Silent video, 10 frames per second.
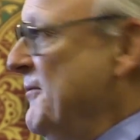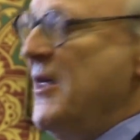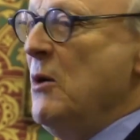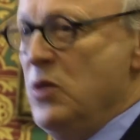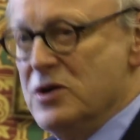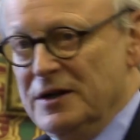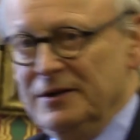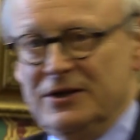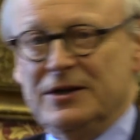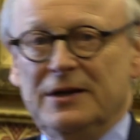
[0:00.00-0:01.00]
if there
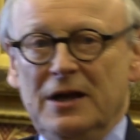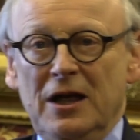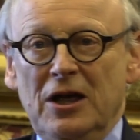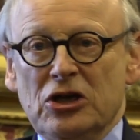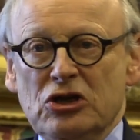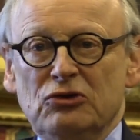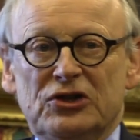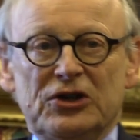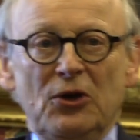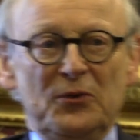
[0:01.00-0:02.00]
weren't, you
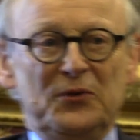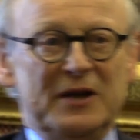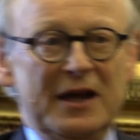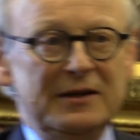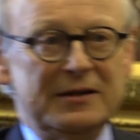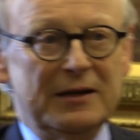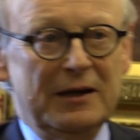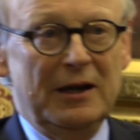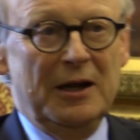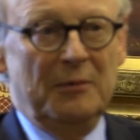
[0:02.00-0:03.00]
solved it
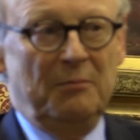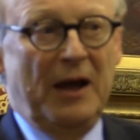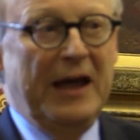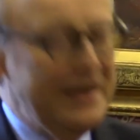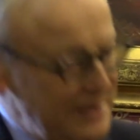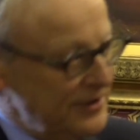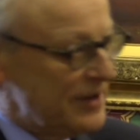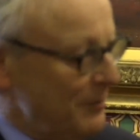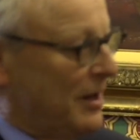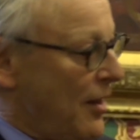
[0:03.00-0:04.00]
by hitting
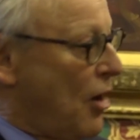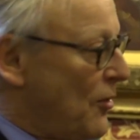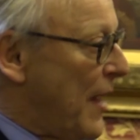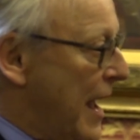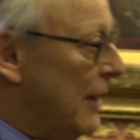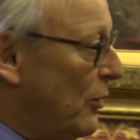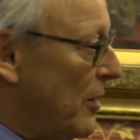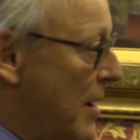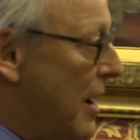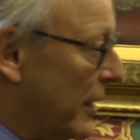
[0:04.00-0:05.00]
somebody over the head with
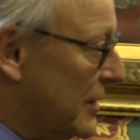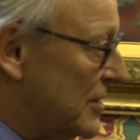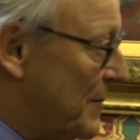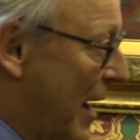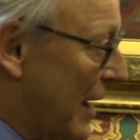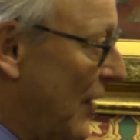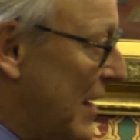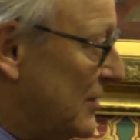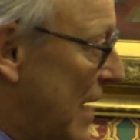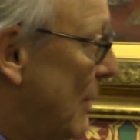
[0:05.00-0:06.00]
a marlin spike.
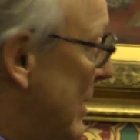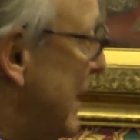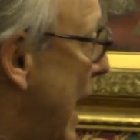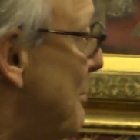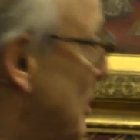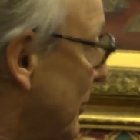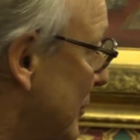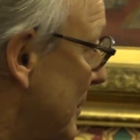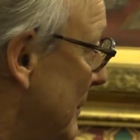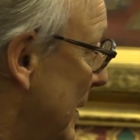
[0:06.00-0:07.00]
That's how it
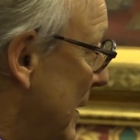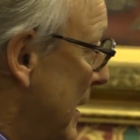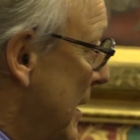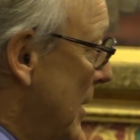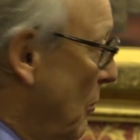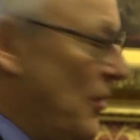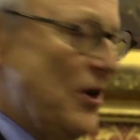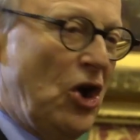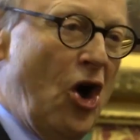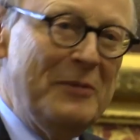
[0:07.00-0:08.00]
happened. What
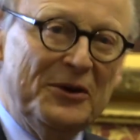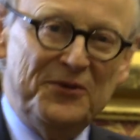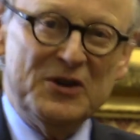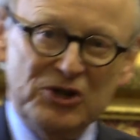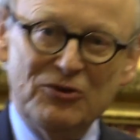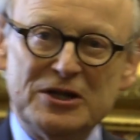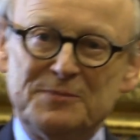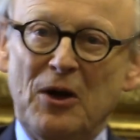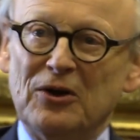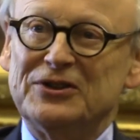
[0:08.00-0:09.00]
the common
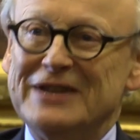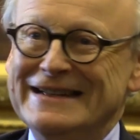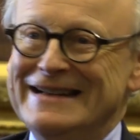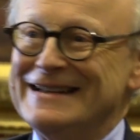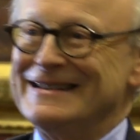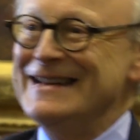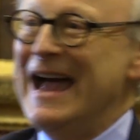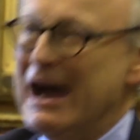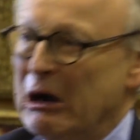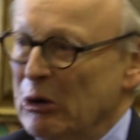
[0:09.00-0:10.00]
fisheries policy does
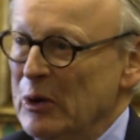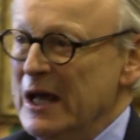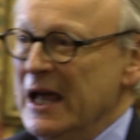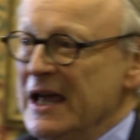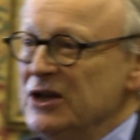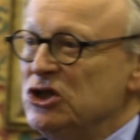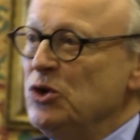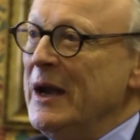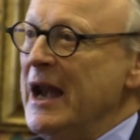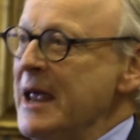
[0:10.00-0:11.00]
now is
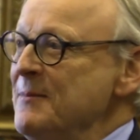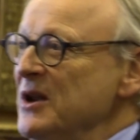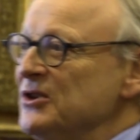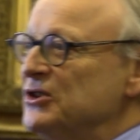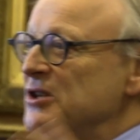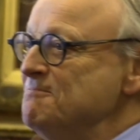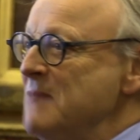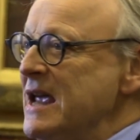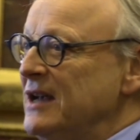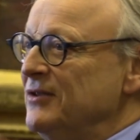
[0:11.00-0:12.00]
to enable us to
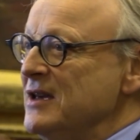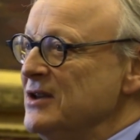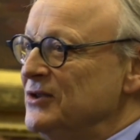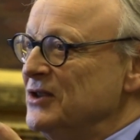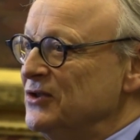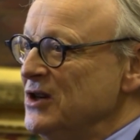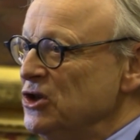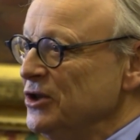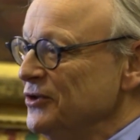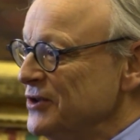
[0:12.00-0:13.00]
make these
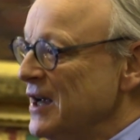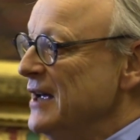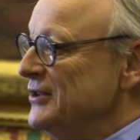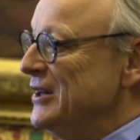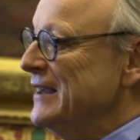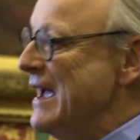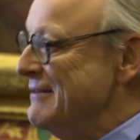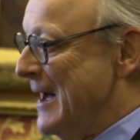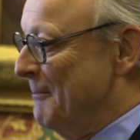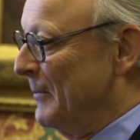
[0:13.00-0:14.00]
decisions
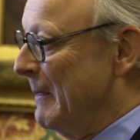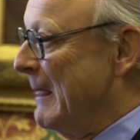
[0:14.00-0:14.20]
together.